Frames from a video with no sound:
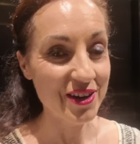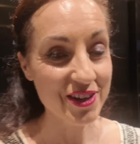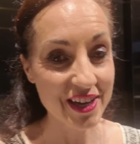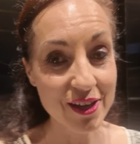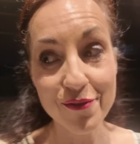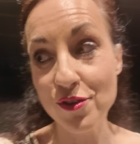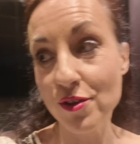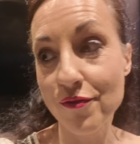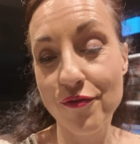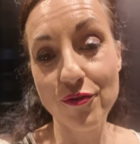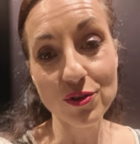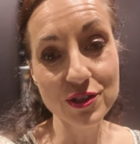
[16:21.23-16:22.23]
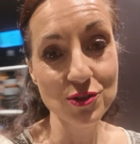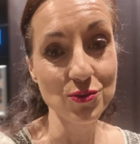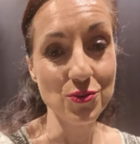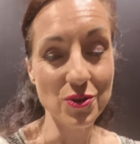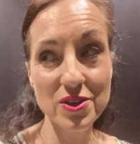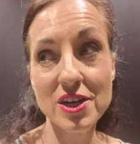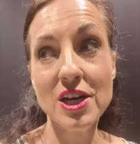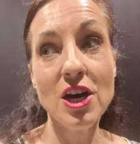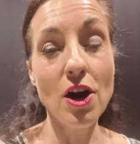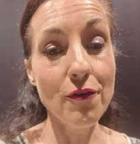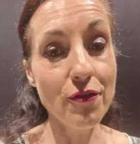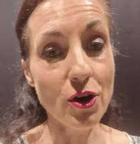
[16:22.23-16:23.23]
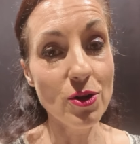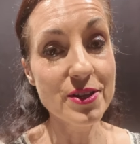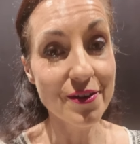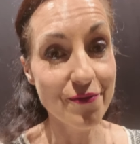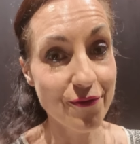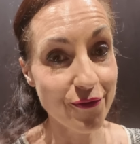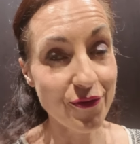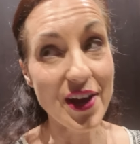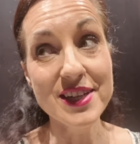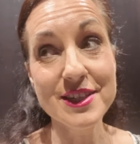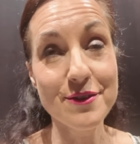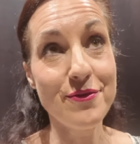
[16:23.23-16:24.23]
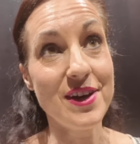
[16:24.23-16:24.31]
I can give you the full tour of all the fancy